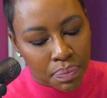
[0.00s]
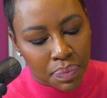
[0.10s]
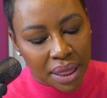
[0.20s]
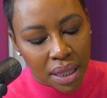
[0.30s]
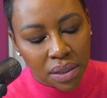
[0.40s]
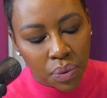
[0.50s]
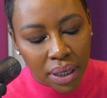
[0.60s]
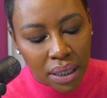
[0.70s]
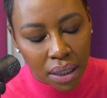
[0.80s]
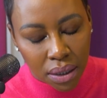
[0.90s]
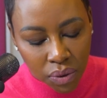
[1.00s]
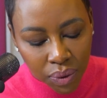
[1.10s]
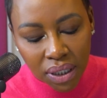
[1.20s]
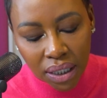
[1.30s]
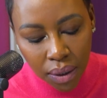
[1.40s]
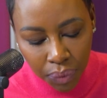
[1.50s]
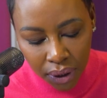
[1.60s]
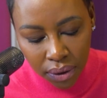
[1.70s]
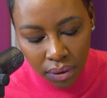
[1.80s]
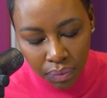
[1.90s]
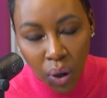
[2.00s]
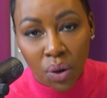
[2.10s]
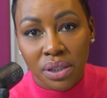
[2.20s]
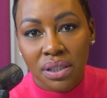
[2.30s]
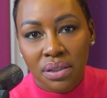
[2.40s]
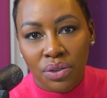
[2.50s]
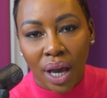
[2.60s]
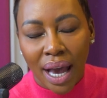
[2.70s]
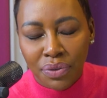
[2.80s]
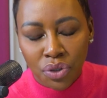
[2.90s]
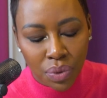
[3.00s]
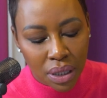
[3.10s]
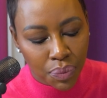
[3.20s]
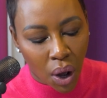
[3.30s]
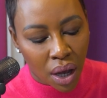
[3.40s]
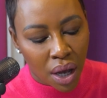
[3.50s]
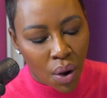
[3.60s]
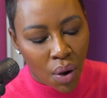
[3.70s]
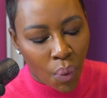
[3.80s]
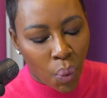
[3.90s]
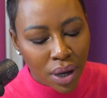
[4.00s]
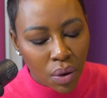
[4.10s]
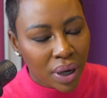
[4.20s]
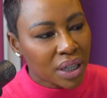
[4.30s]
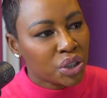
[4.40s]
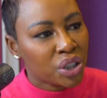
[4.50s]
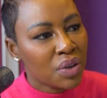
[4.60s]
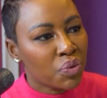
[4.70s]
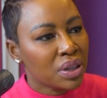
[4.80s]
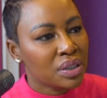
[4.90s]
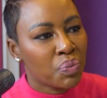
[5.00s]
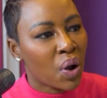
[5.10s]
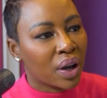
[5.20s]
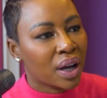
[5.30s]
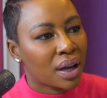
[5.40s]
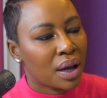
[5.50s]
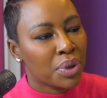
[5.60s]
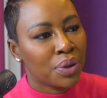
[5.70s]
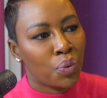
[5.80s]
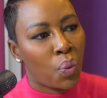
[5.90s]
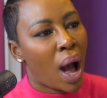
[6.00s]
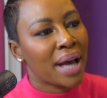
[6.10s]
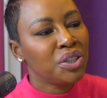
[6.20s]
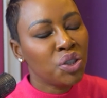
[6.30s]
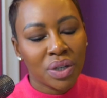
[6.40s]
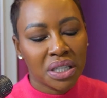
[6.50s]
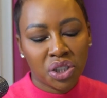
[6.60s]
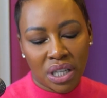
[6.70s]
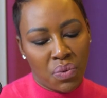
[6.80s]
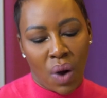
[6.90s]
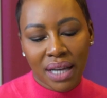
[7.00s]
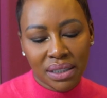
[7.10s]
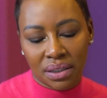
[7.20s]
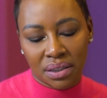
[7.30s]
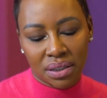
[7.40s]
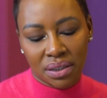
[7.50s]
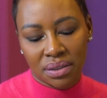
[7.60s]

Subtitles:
But this one's a keeper. Pause. You have to read the book. What do you want to achieve with this book? I mean, why did you initially write it?